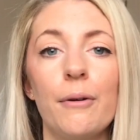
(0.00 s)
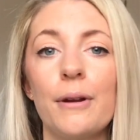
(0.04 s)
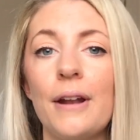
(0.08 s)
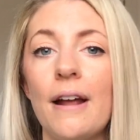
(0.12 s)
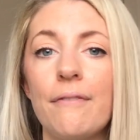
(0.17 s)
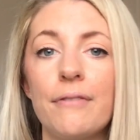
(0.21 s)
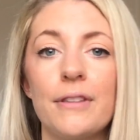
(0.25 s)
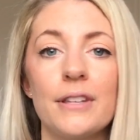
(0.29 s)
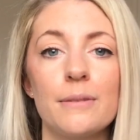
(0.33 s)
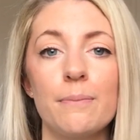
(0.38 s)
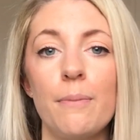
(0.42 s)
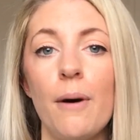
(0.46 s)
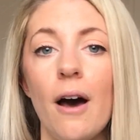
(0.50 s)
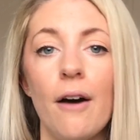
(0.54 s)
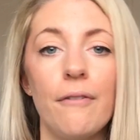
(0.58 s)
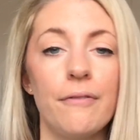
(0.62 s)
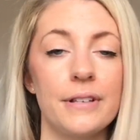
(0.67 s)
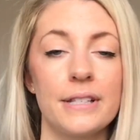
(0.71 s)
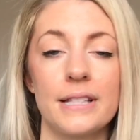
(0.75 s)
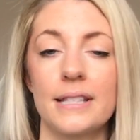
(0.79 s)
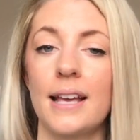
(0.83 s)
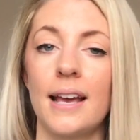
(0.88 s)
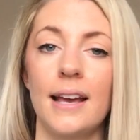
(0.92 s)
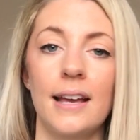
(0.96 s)
I would have this
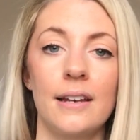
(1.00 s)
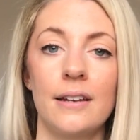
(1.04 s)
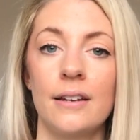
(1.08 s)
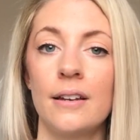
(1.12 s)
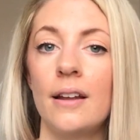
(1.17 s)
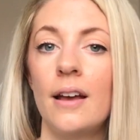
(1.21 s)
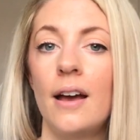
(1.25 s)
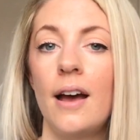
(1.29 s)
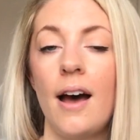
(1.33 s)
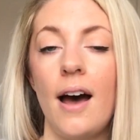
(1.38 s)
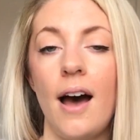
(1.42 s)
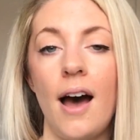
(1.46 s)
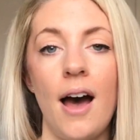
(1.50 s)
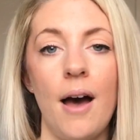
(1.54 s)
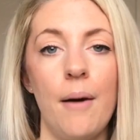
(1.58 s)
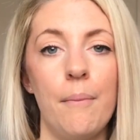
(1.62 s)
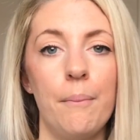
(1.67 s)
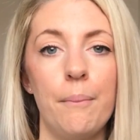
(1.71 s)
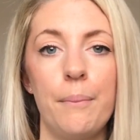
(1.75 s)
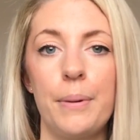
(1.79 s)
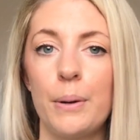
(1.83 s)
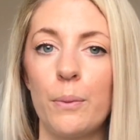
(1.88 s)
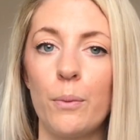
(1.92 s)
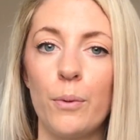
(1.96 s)
perfect skin,
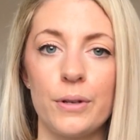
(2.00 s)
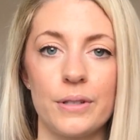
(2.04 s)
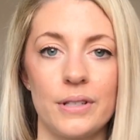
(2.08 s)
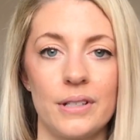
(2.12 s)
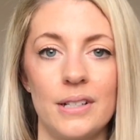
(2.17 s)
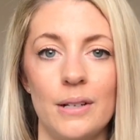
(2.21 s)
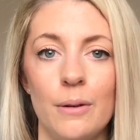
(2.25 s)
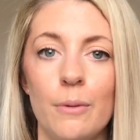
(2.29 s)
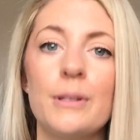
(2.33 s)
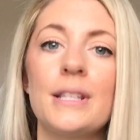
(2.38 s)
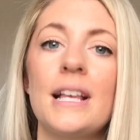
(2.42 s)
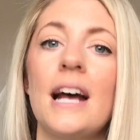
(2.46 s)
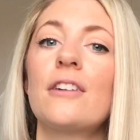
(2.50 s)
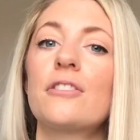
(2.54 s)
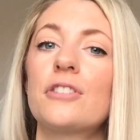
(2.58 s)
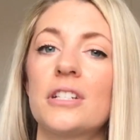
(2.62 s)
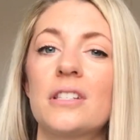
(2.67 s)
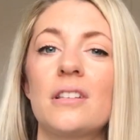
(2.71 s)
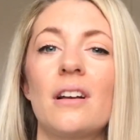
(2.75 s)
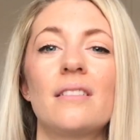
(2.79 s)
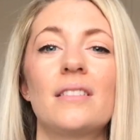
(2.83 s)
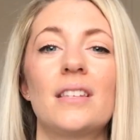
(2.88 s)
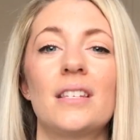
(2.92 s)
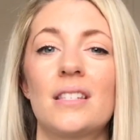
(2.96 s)
but it wasn't. It was actually
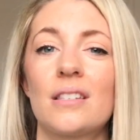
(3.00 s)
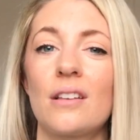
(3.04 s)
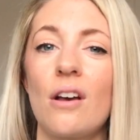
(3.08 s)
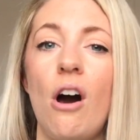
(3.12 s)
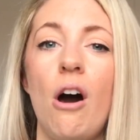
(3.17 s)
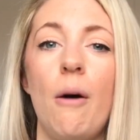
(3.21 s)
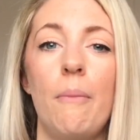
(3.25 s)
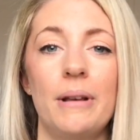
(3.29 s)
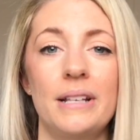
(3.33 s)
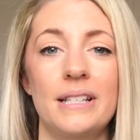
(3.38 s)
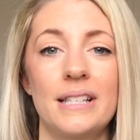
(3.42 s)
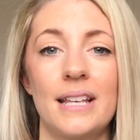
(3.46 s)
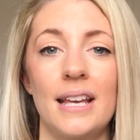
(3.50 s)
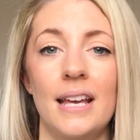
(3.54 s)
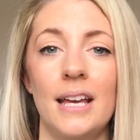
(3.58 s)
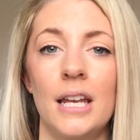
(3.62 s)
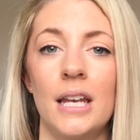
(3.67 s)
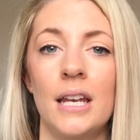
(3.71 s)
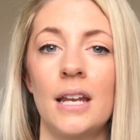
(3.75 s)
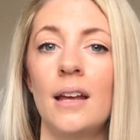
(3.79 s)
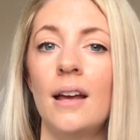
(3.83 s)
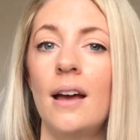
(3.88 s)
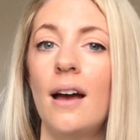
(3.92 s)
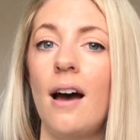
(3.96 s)
starting to scar my
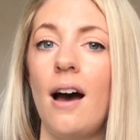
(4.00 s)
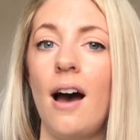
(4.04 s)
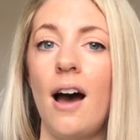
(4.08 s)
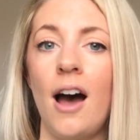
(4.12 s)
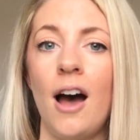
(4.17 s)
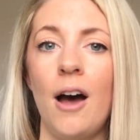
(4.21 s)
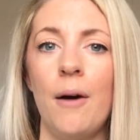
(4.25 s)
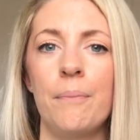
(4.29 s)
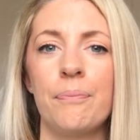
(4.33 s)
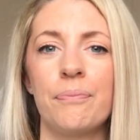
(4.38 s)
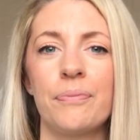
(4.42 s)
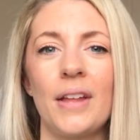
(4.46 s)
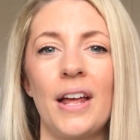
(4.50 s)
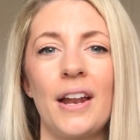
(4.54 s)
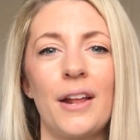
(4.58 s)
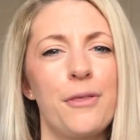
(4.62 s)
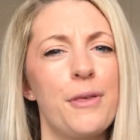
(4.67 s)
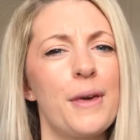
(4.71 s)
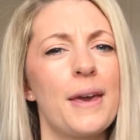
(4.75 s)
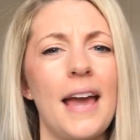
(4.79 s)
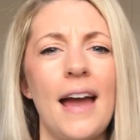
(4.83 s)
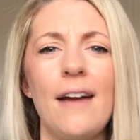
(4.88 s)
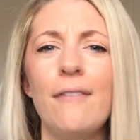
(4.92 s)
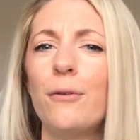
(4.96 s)
skin, and I
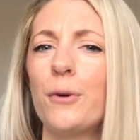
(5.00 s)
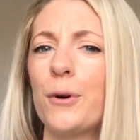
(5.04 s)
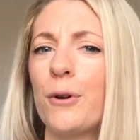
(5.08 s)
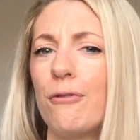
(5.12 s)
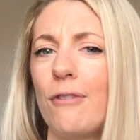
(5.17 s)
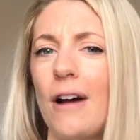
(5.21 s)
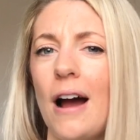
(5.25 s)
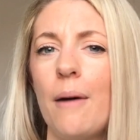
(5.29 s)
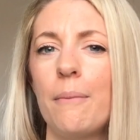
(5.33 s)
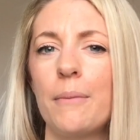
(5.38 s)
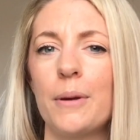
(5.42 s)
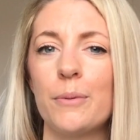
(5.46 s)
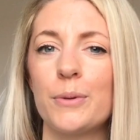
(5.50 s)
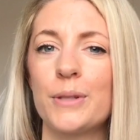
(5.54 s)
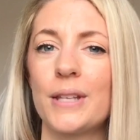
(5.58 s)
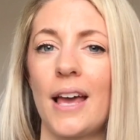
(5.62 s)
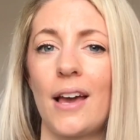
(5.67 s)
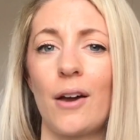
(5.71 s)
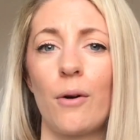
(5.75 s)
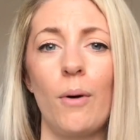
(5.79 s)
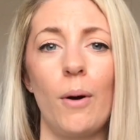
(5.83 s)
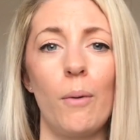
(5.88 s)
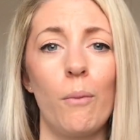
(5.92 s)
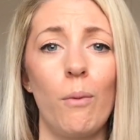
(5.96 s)
think everyone around me was
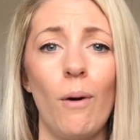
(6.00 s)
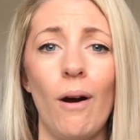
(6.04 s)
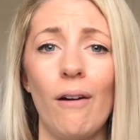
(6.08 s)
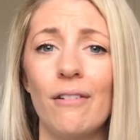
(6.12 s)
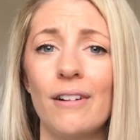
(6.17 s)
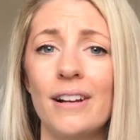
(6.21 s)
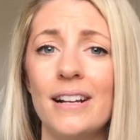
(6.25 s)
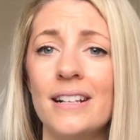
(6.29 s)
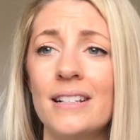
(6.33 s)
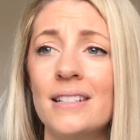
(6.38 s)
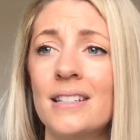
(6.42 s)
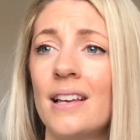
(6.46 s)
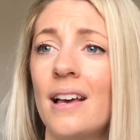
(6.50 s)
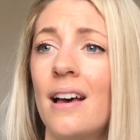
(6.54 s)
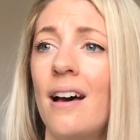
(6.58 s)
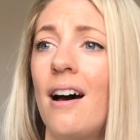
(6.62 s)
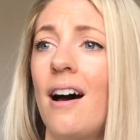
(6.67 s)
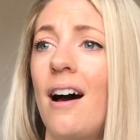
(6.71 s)
getting quite worried.